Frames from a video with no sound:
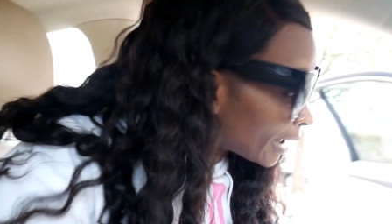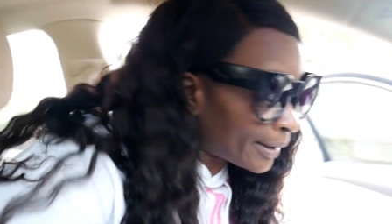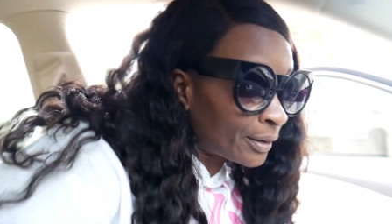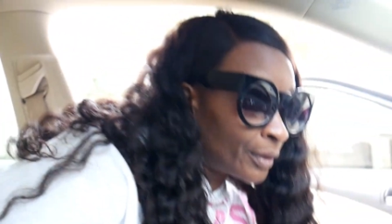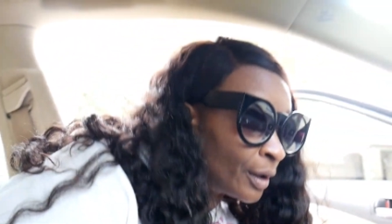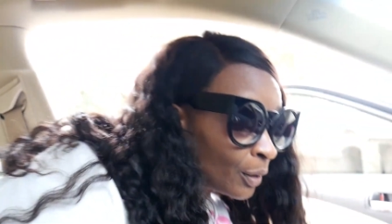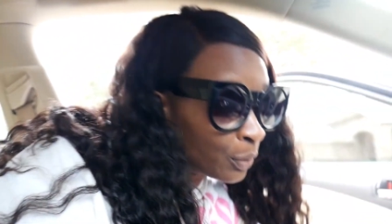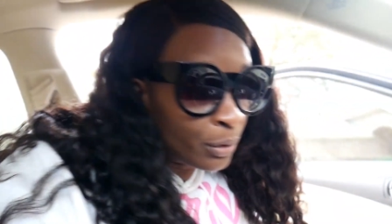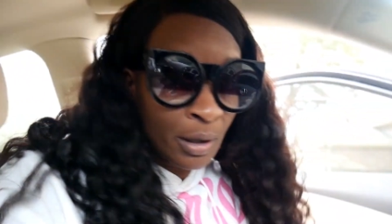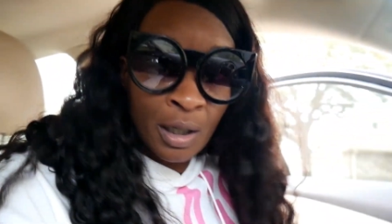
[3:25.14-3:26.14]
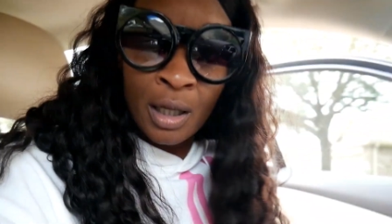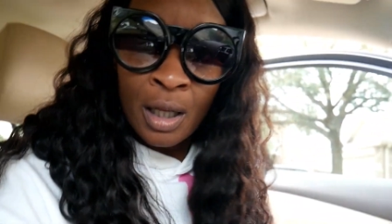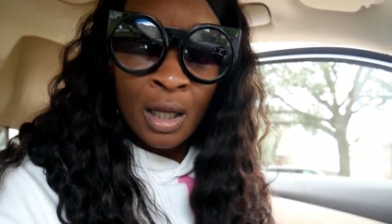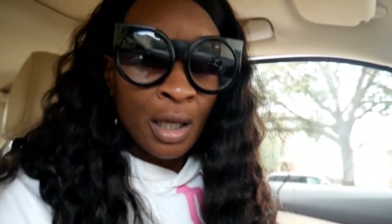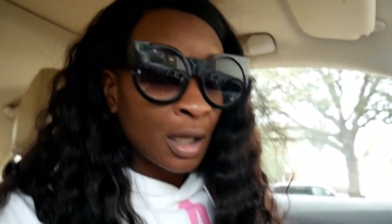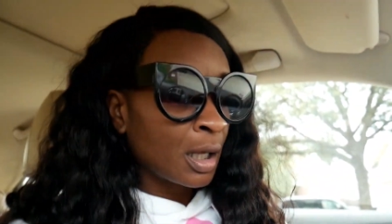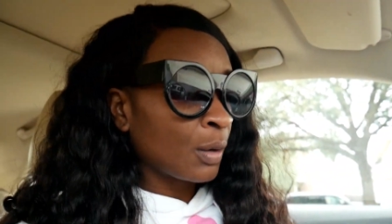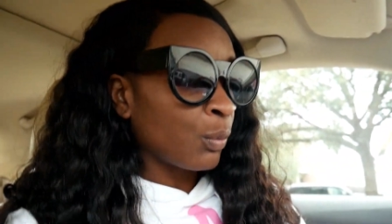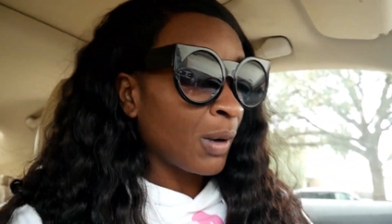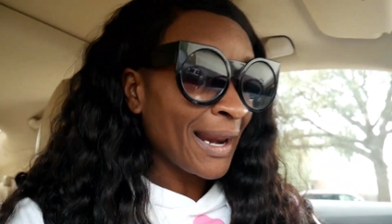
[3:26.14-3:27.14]
I don't know
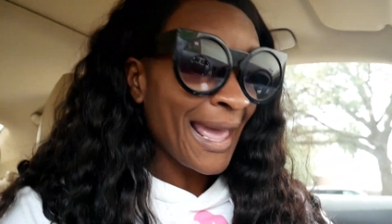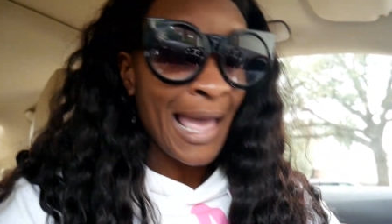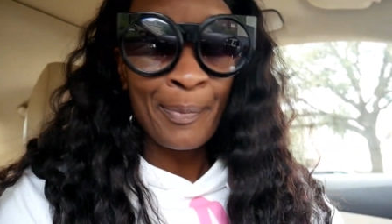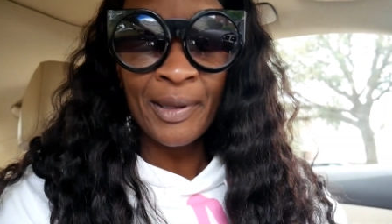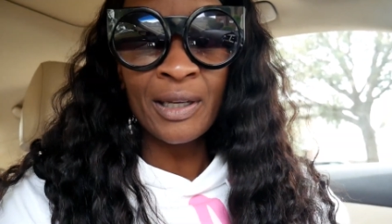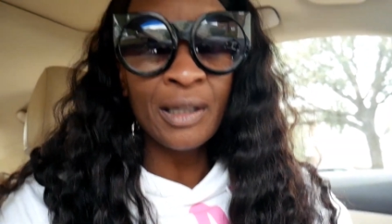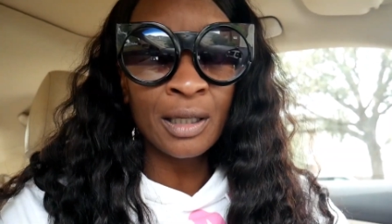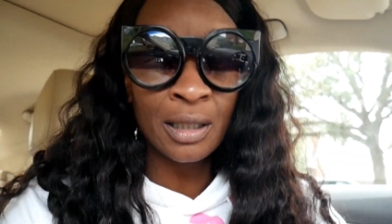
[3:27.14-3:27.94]
what happened.